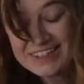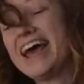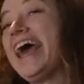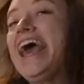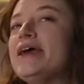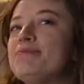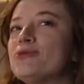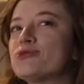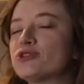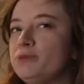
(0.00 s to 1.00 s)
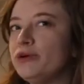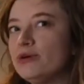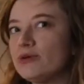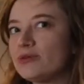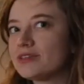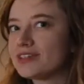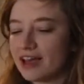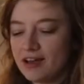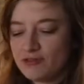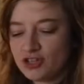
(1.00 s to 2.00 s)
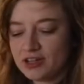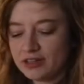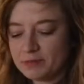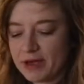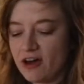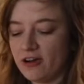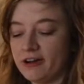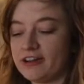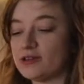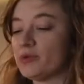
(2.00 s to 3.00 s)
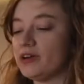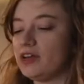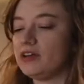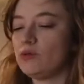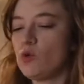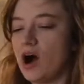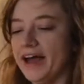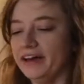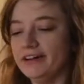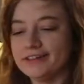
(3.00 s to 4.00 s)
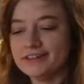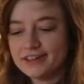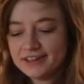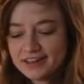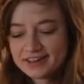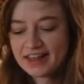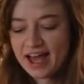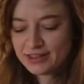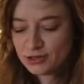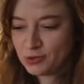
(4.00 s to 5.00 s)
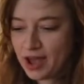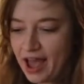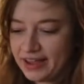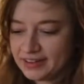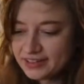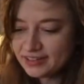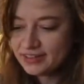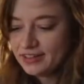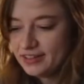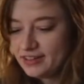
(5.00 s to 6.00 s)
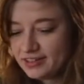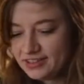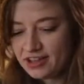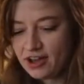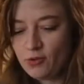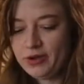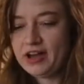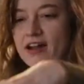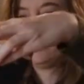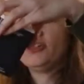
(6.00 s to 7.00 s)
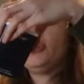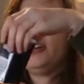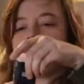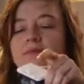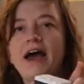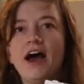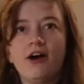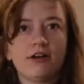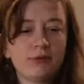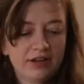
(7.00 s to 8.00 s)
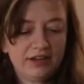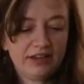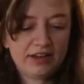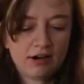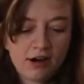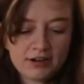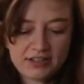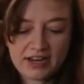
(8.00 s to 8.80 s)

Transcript: tablespoons of chili powder because we're getting wild. That's right. So we got our chili powder, we're gonna get our